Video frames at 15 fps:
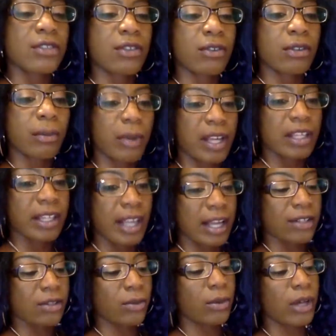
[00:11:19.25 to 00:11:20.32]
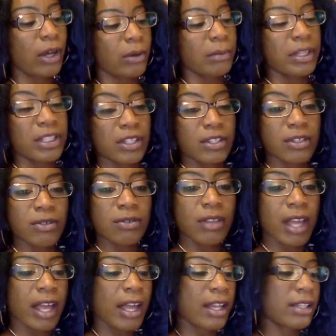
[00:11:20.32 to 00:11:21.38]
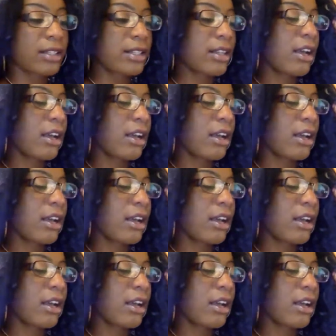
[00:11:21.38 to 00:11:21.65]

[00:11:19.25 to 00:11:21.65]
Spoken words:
And so the pink candle will help me to do that.